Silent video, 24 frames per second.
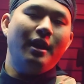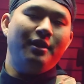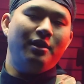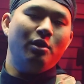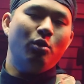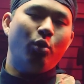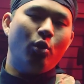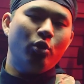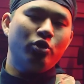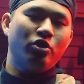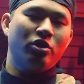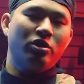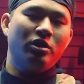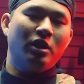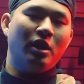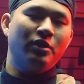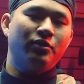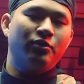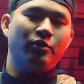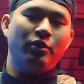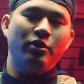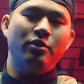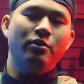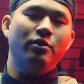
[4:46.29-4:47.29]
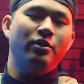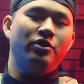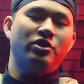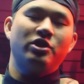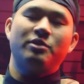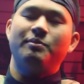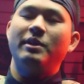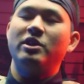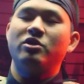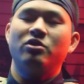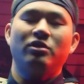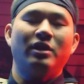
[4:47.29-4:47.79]
and they hold your gloves for you. It
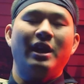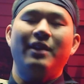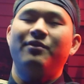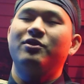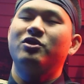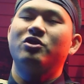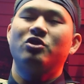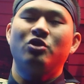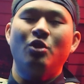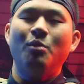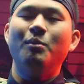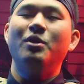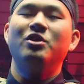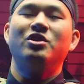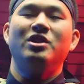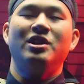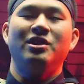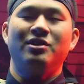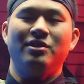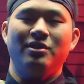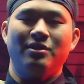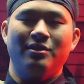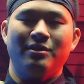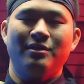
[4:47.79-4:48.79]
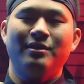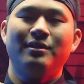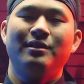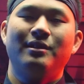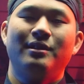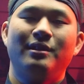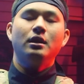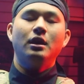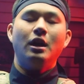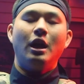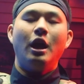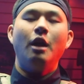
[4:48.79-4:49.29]
just makes your life so much easier.
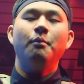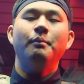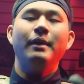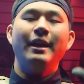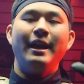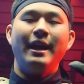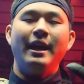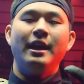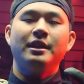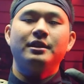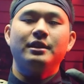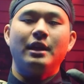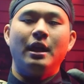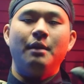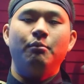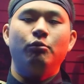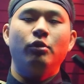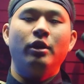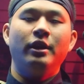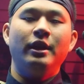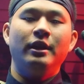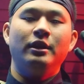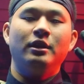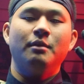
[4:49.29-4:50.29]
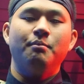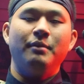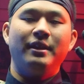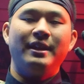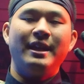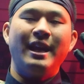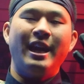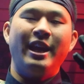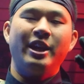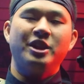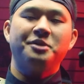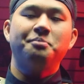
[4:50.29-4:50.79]
On my hands, I'm running the
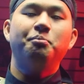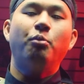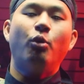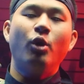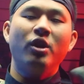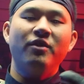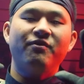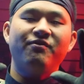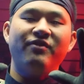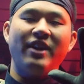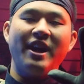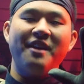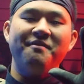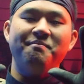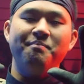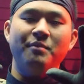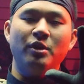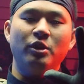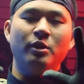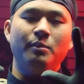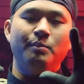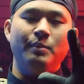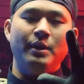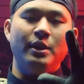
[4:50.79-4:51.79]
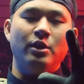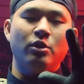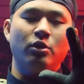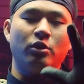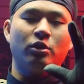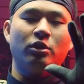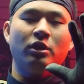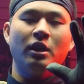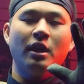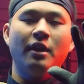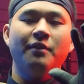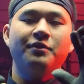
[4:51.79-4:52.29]
Mechanix 0.5 millimeter
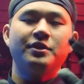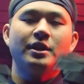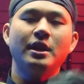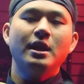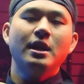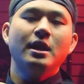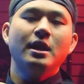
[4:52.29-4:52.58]
gloves.